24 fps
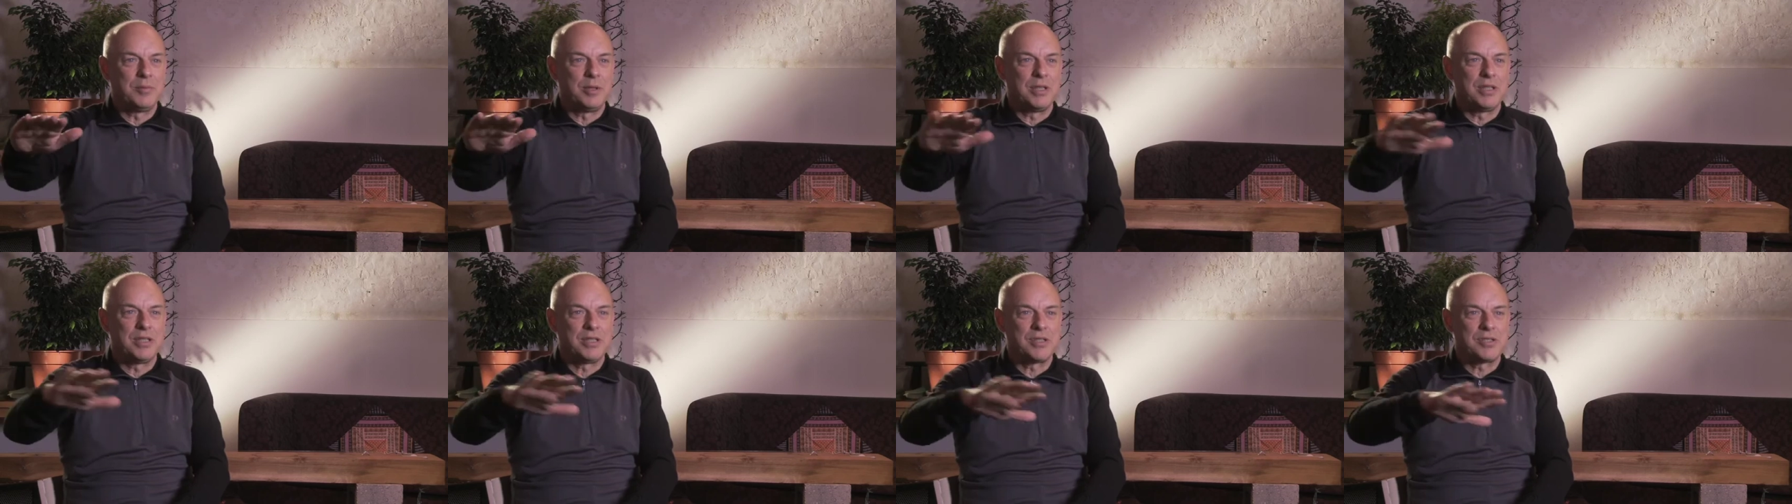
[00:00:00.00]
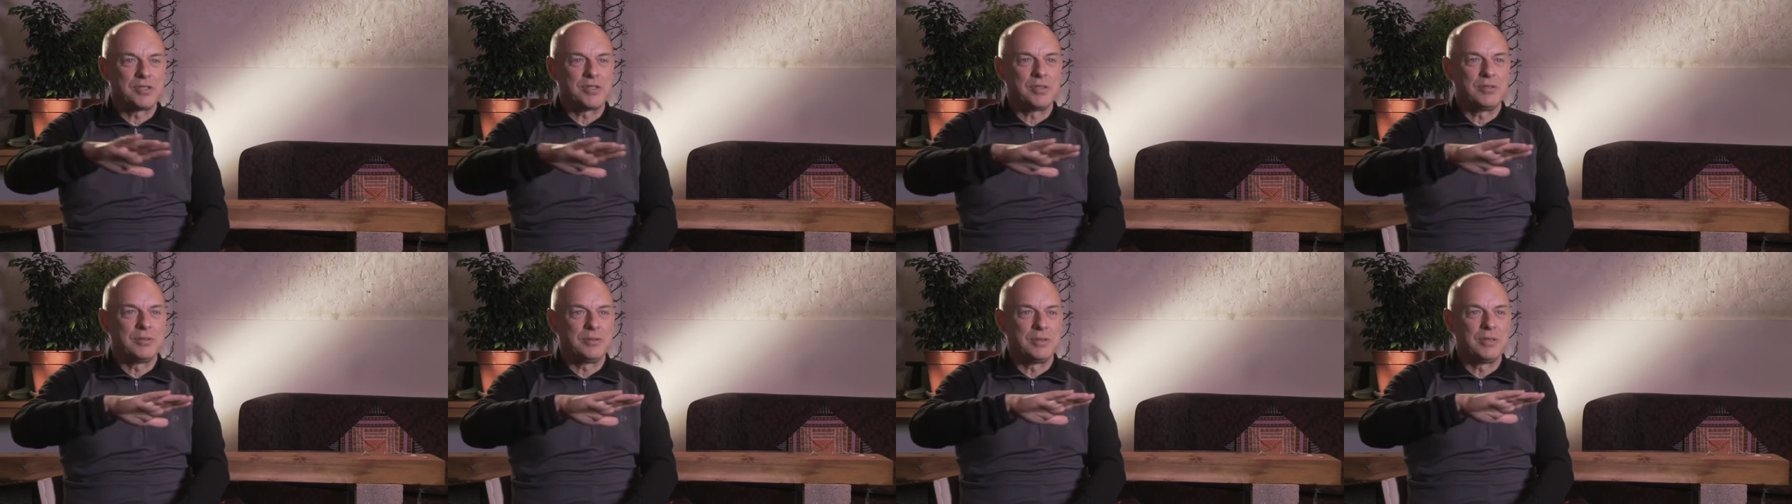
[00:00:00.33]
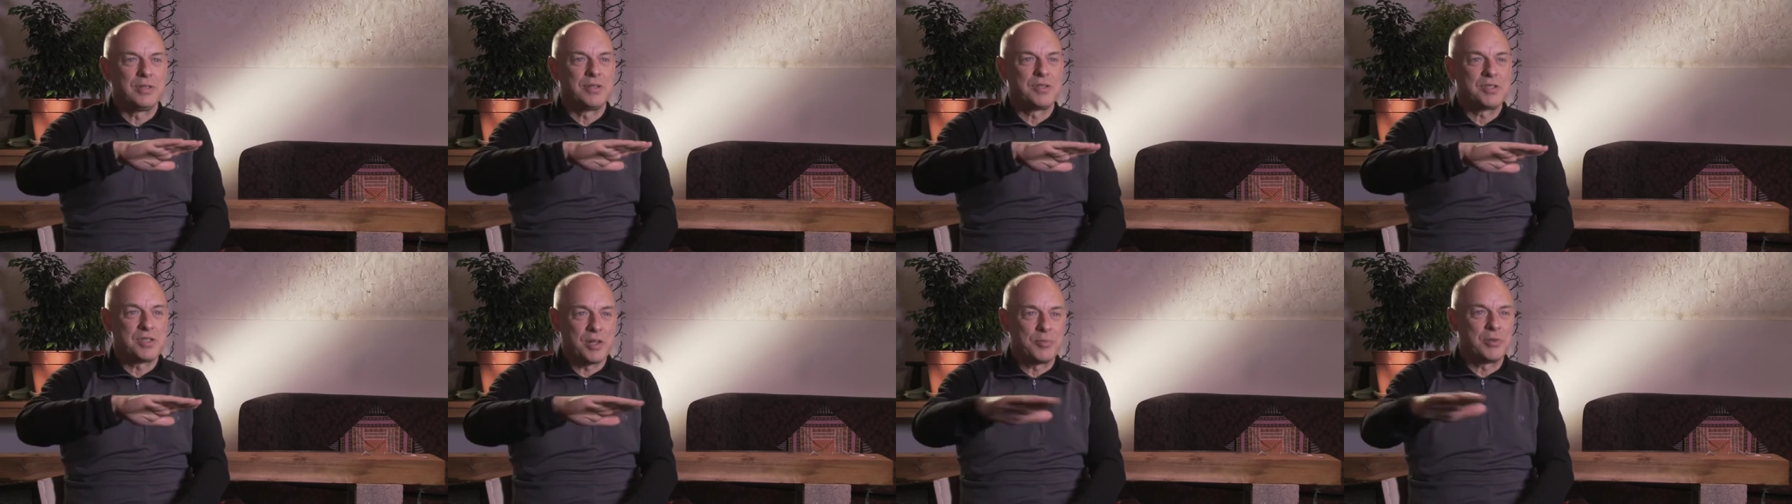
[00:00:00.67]
here, so
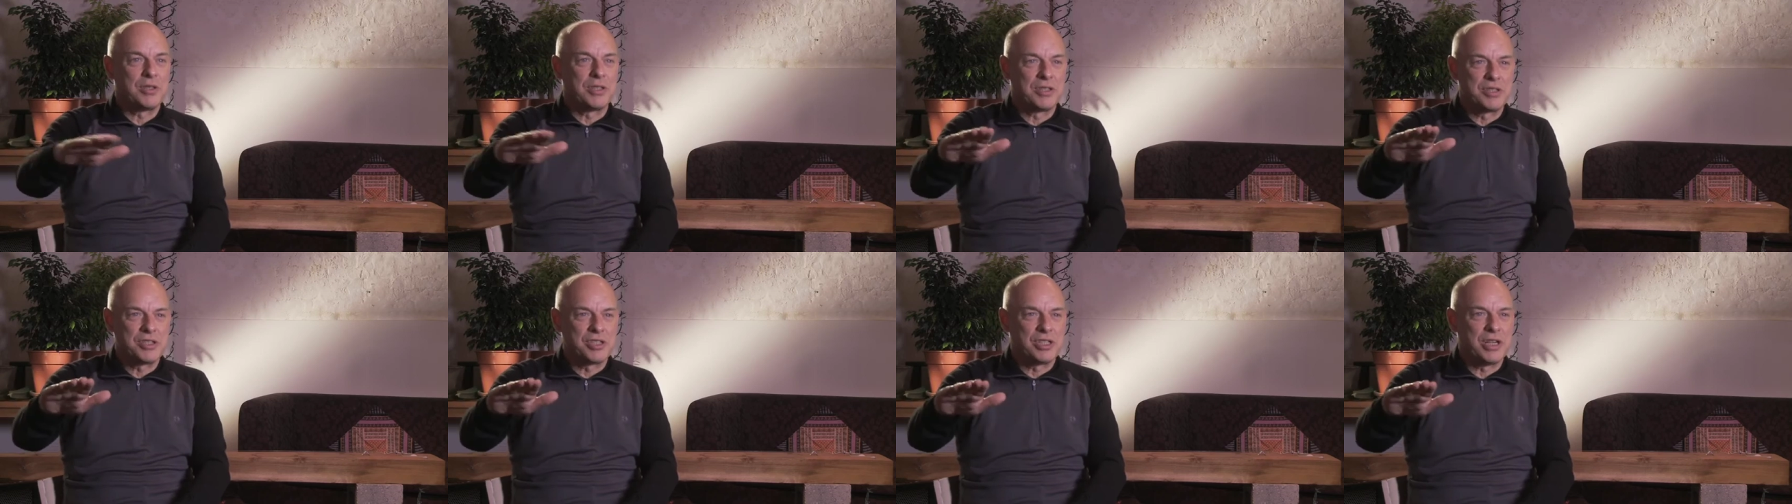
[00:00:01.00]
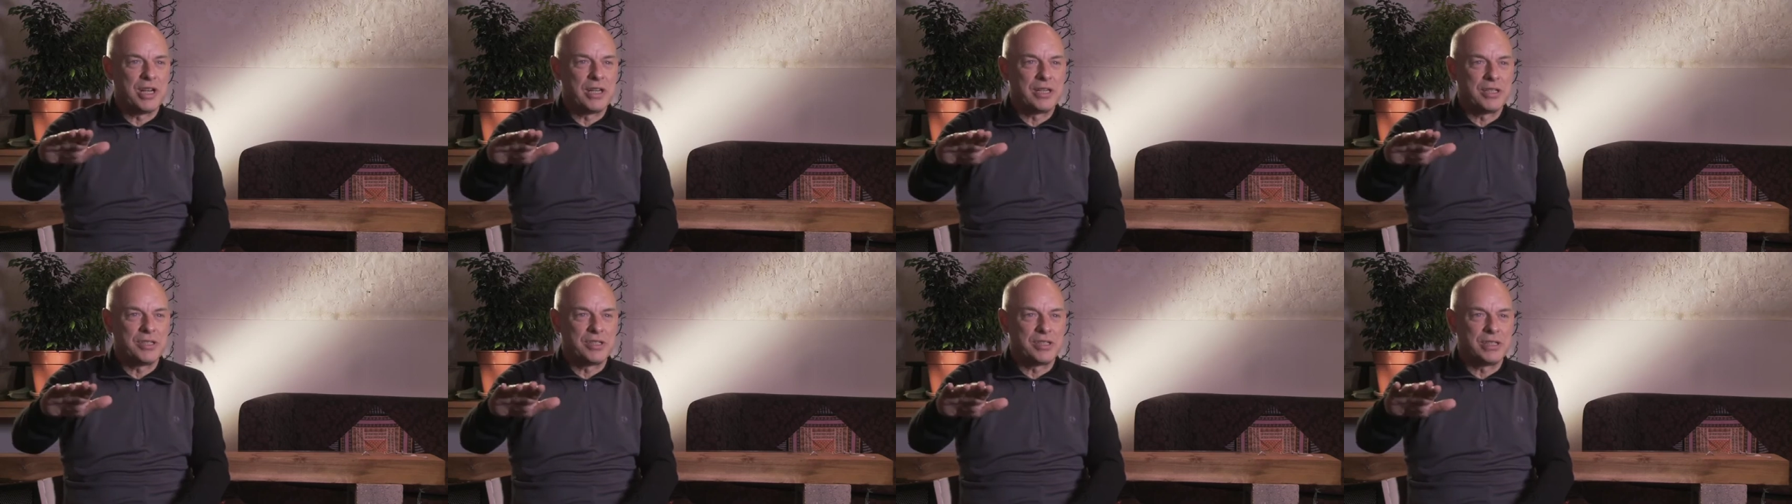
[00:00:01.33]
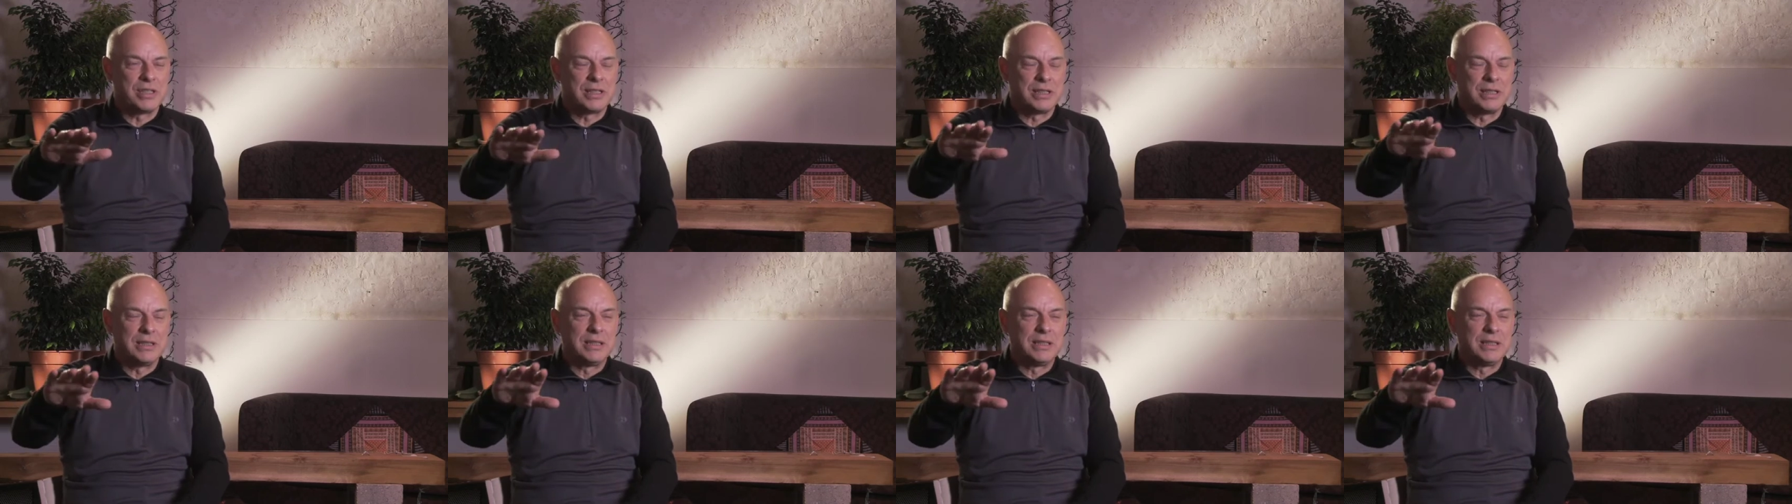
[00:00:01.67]
something's changing.